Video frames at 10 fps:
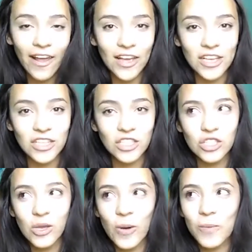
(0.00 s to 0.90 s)
and
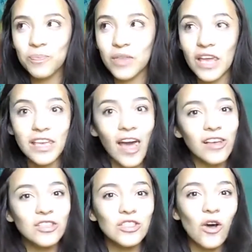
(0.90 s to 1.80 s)
so yeah,
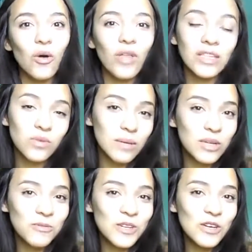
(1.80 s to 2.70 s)
so that's what I'm
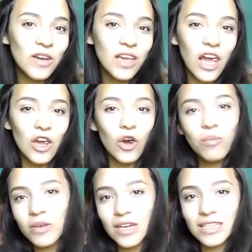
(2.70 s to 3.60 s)
going to be doing. I
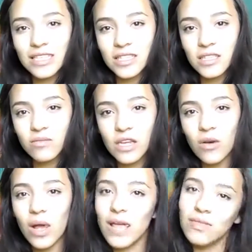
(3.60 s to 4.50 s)
hope you guys like this
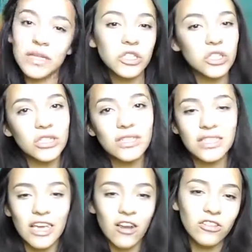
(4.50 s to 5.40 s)
video, and let's just
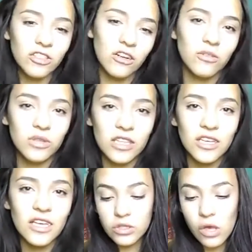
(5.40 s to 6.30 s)
get on started with
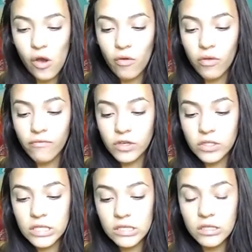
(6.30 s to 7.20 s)
it. So the
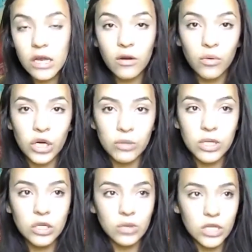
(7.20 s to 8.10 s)
first hairstyle we're going to be
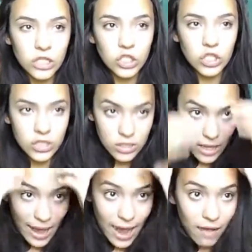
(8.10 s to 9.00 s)
doing is just a
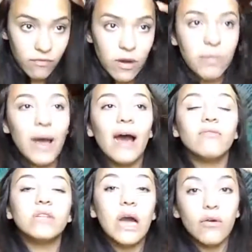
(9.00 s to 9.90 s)
half up,
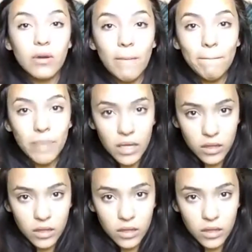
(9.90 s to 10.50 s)
half down bun